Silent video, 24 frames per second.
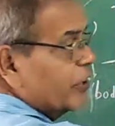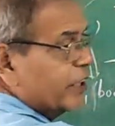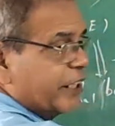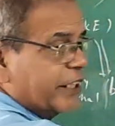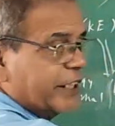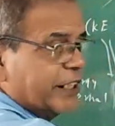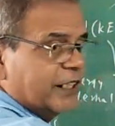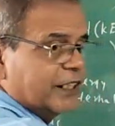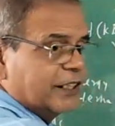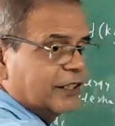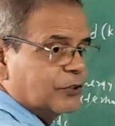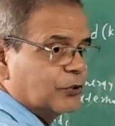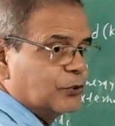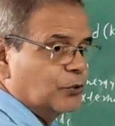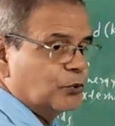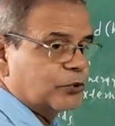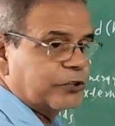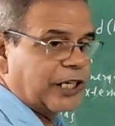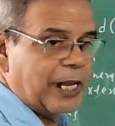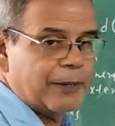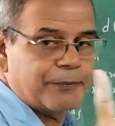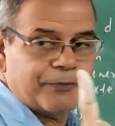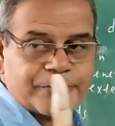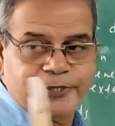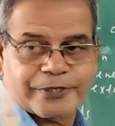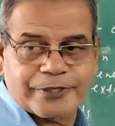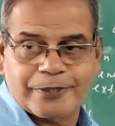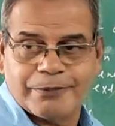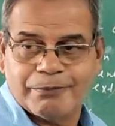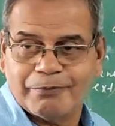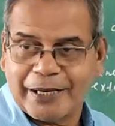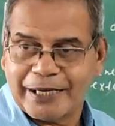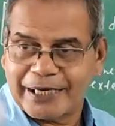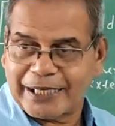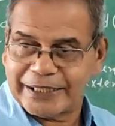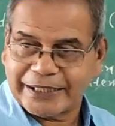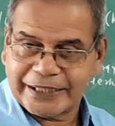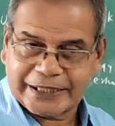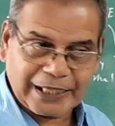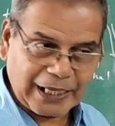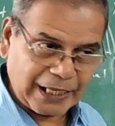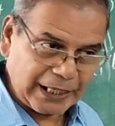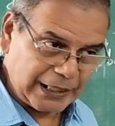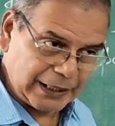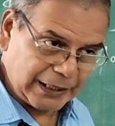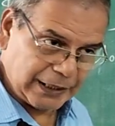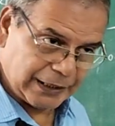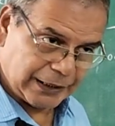already two types,
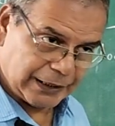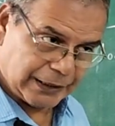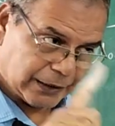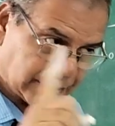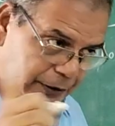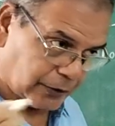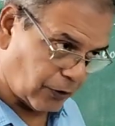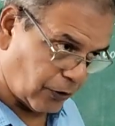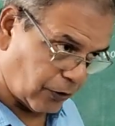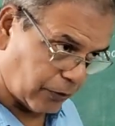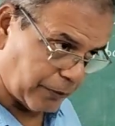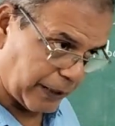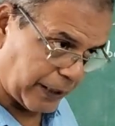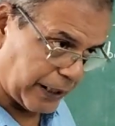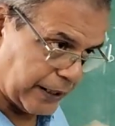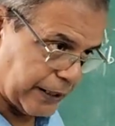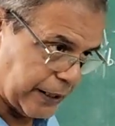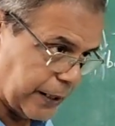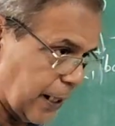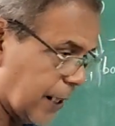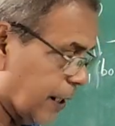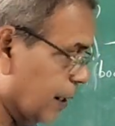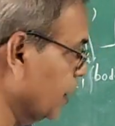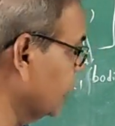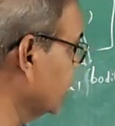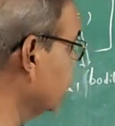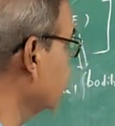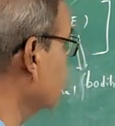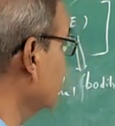mechanical, non-mechanical.